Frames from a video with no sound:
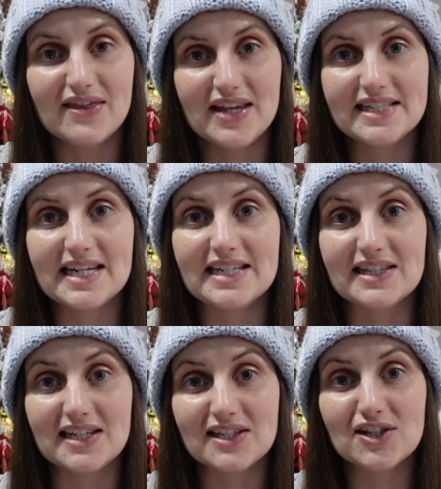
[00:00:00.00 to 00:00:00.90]
This is
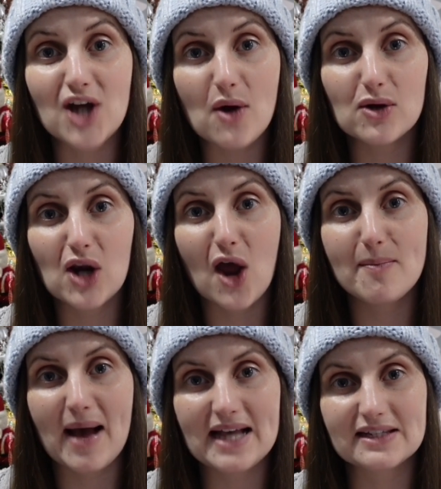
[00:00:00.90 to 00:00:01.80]
the Snow
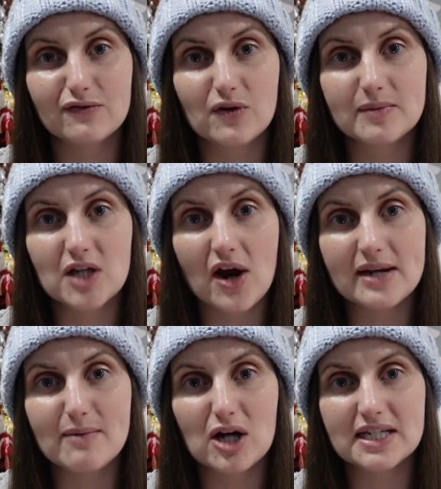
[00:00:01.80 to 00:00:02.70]
Globe pattern from
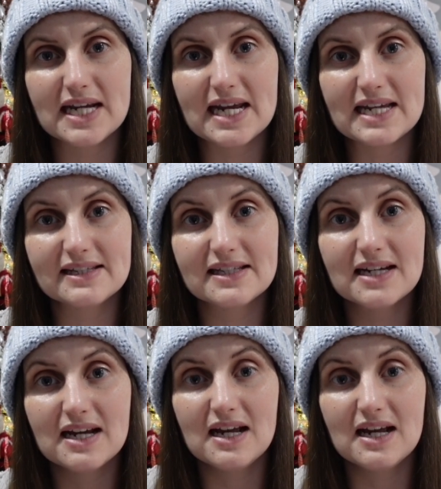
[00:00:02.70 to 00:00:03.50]
Tiny Modernist.